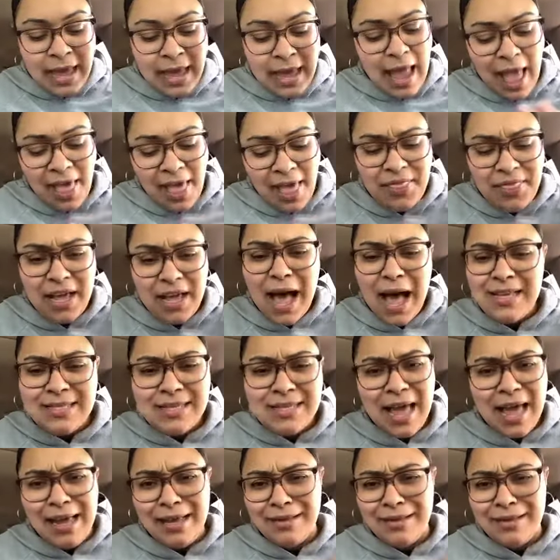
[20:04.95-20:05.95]
And the guy's
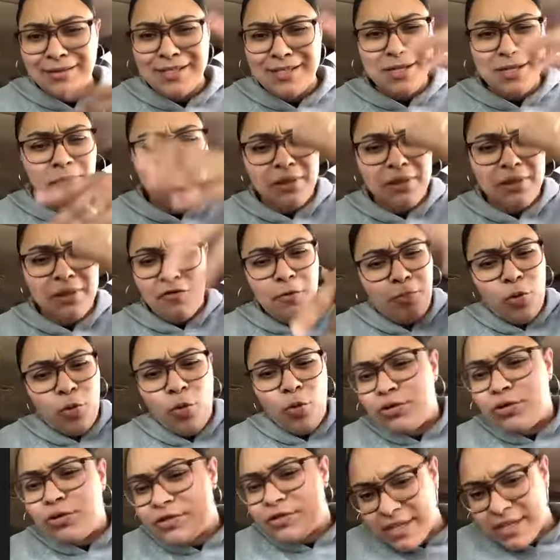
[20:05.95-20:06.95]
like some
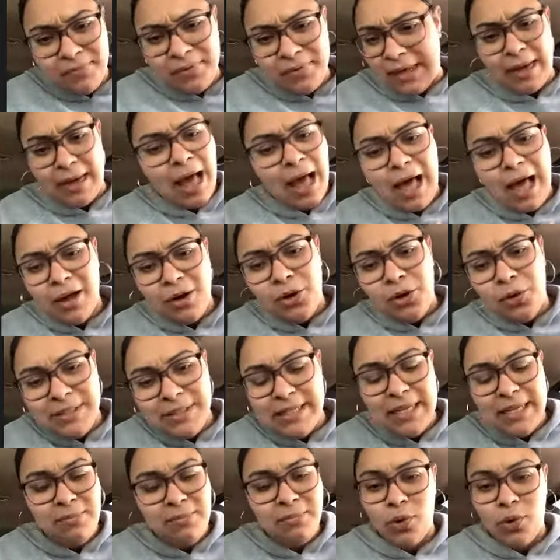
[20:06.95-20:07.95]
Liverpool something. I don't know what
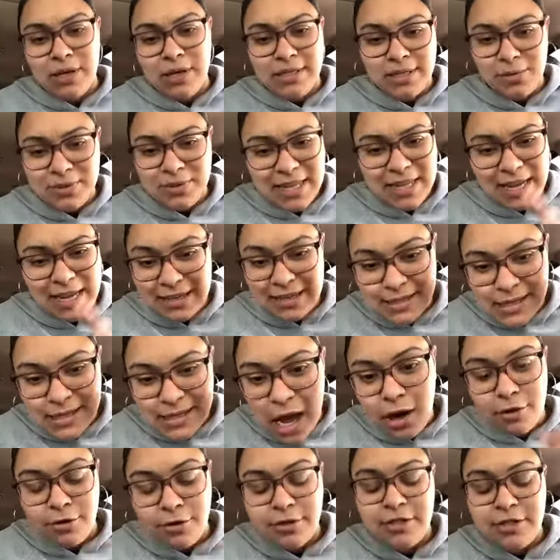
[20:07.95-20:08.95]
team it was. It was like a
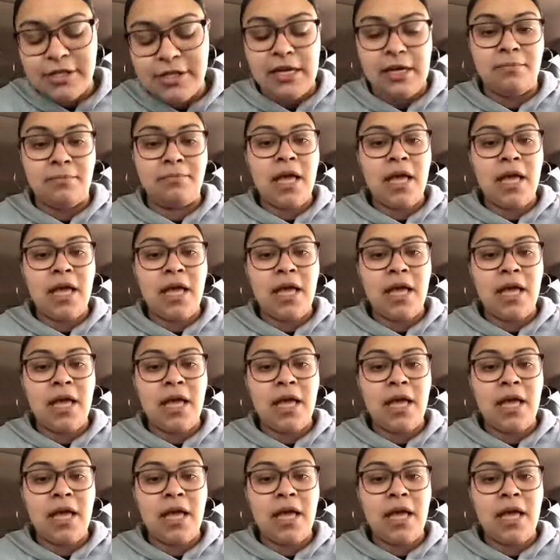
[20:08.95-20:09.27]
soccer team.